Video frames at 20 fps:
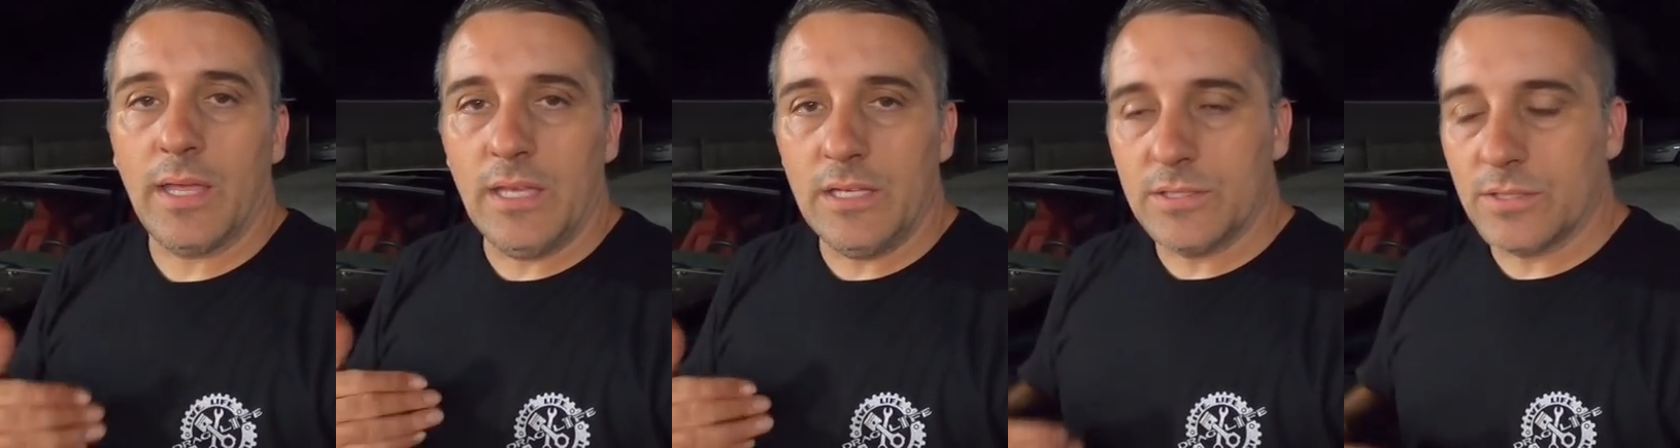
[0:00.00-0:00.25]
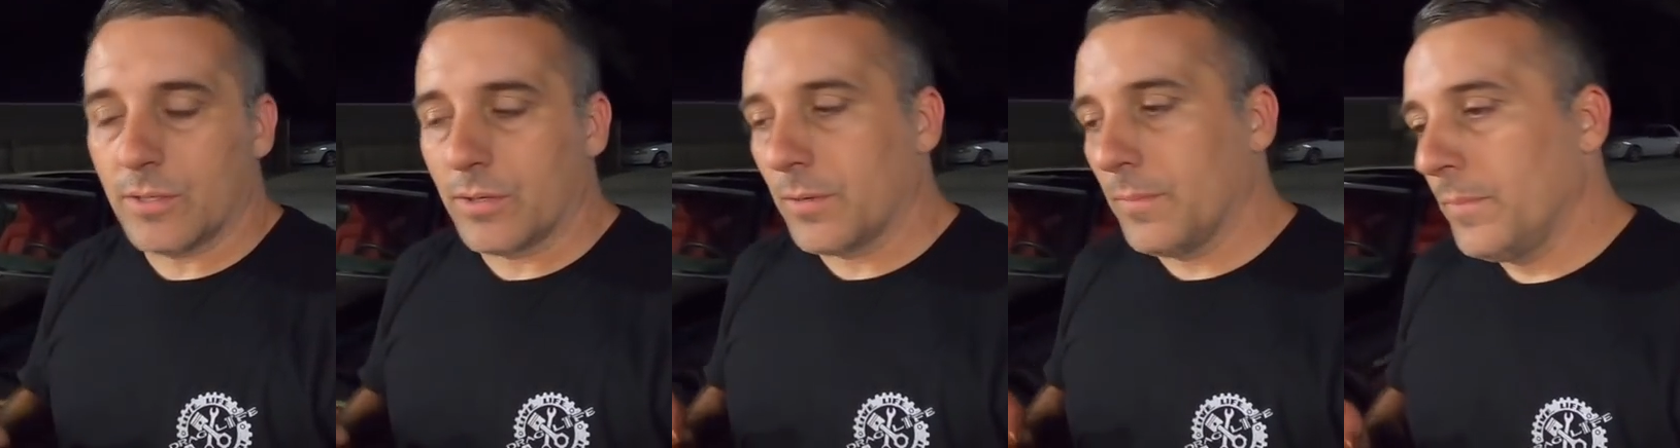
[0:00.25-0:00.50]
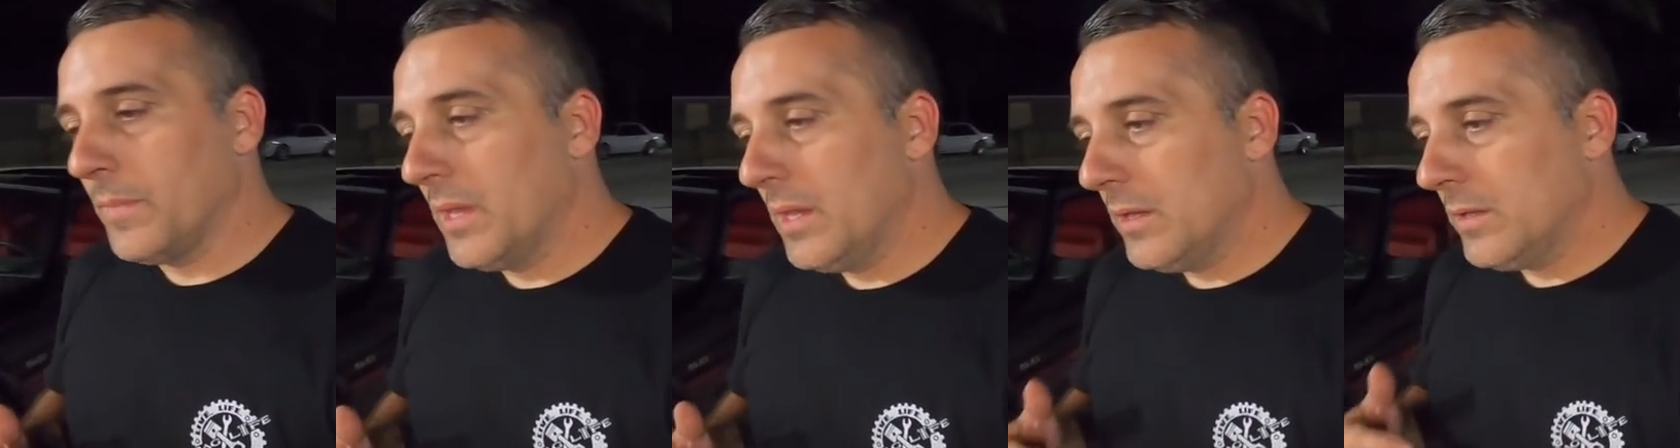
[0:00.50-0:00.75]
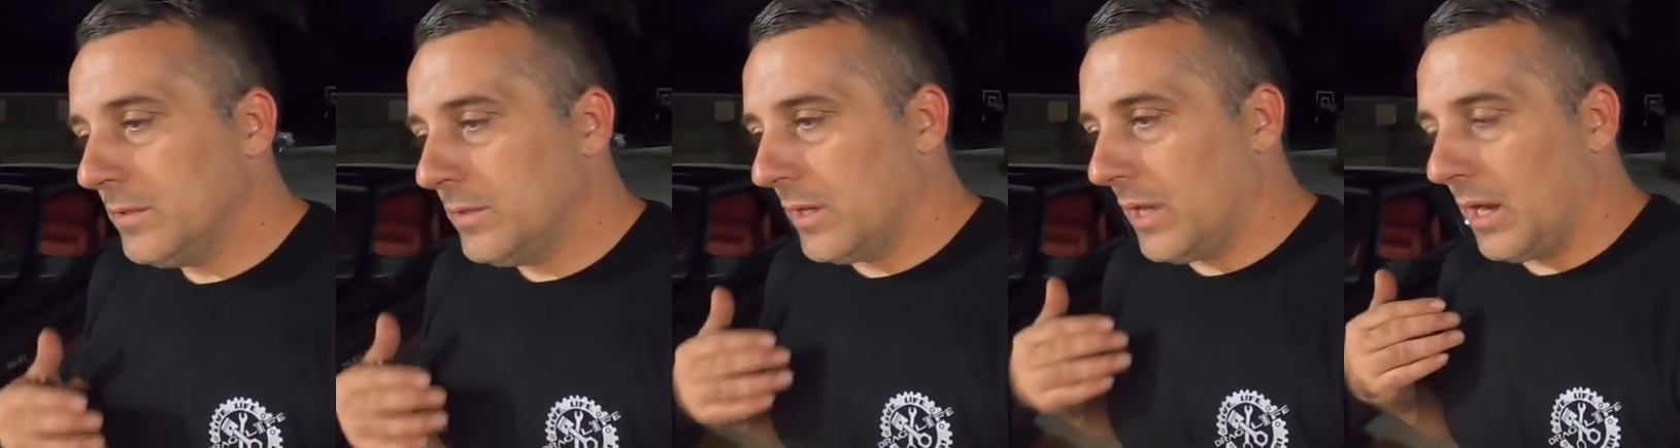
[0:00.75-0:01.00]
easier.
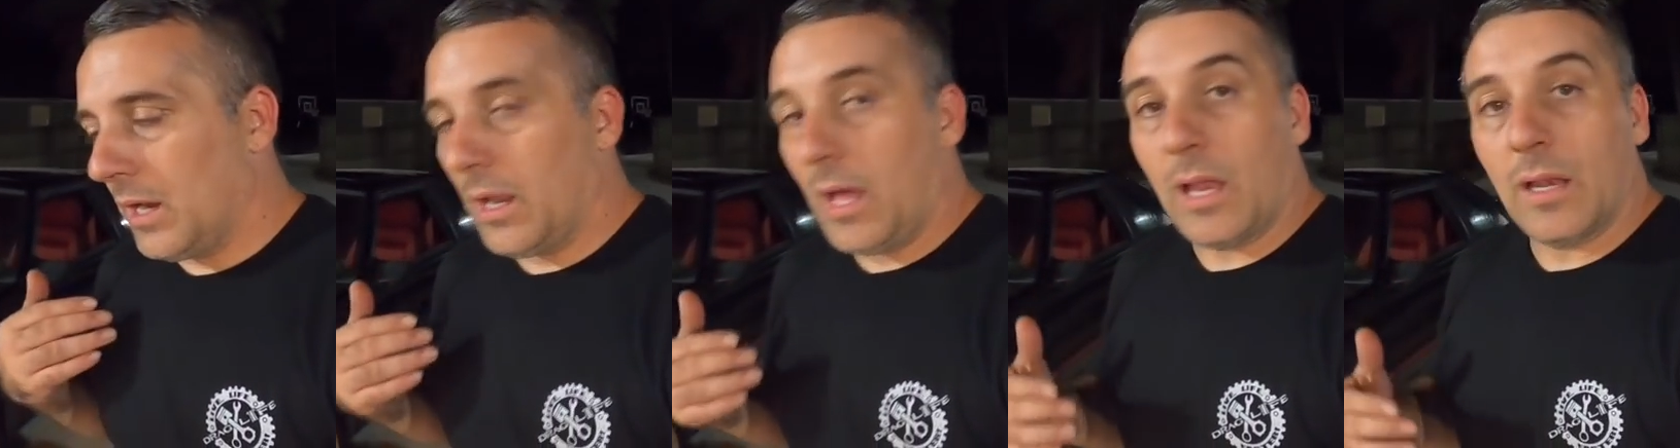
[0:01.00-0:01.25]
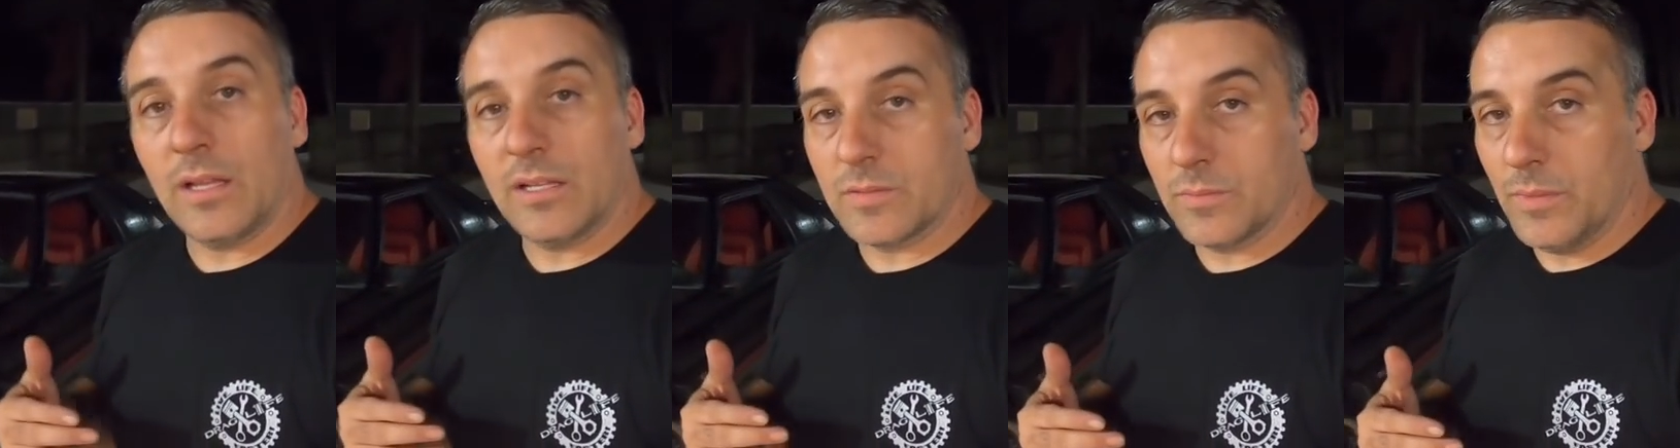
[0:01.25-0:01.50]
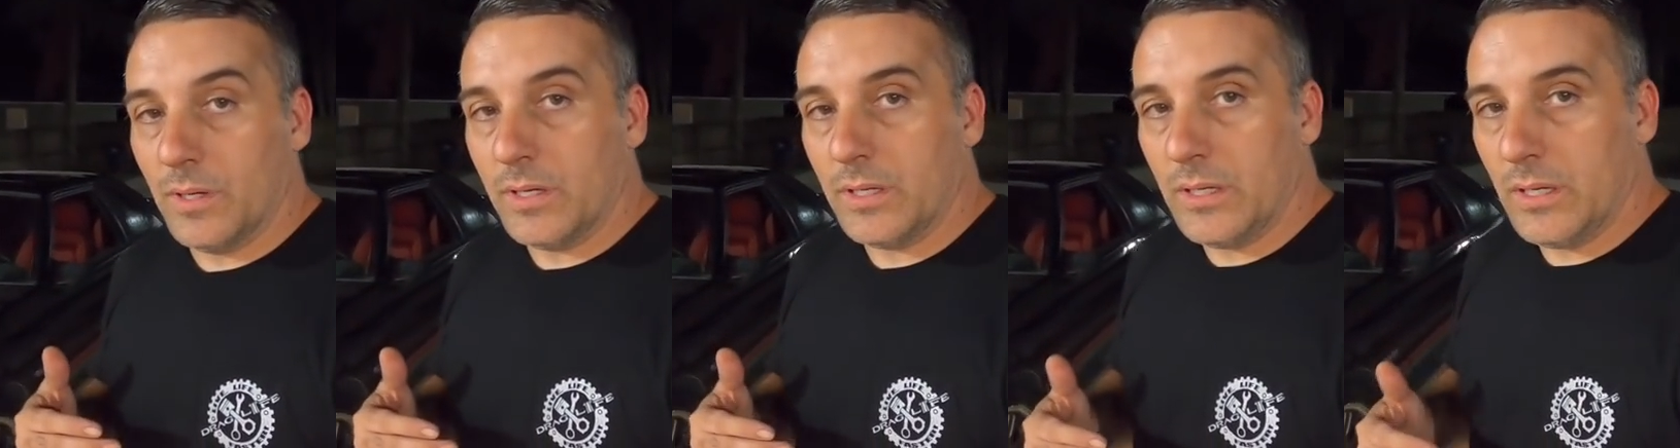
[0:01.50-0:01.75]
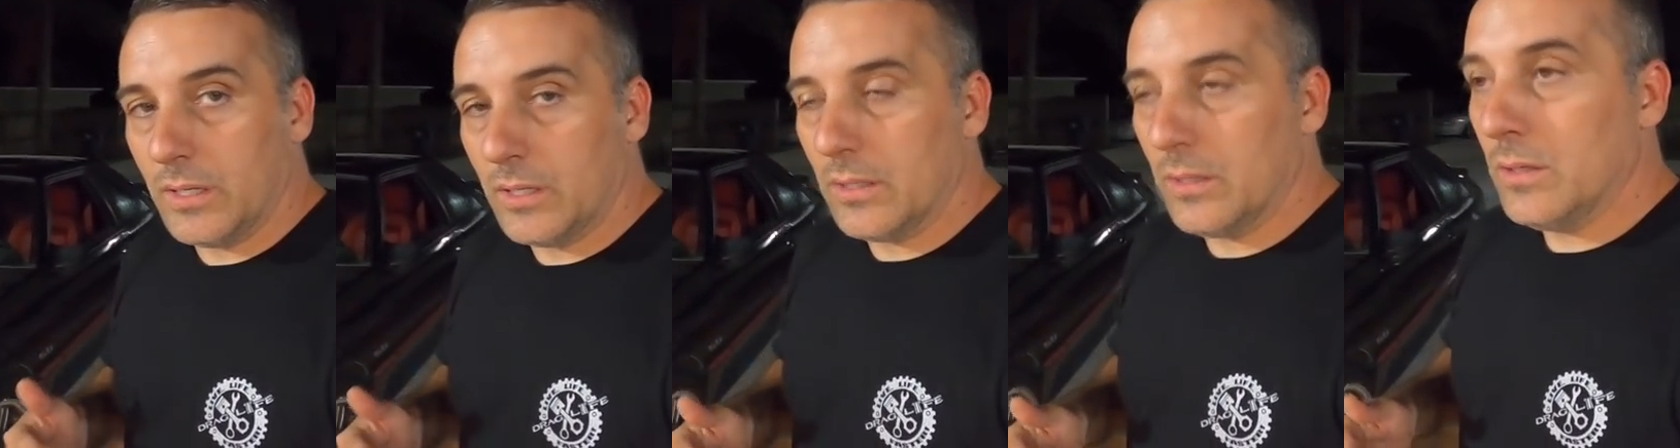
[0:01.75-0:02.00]
You got a lot less
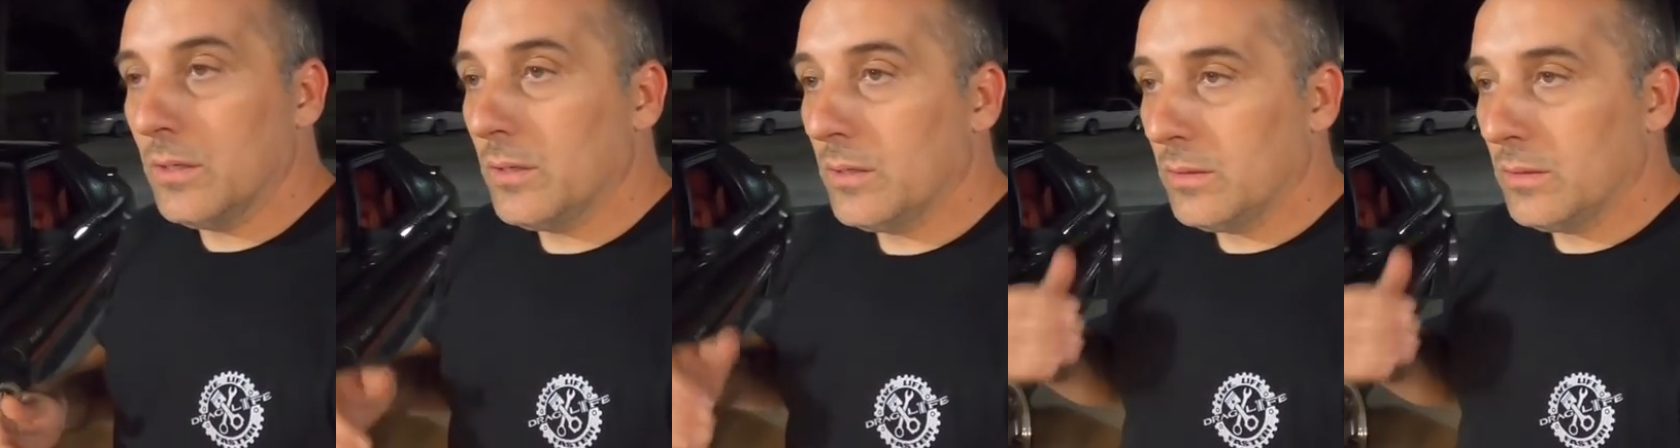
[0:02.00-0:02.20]
money in it.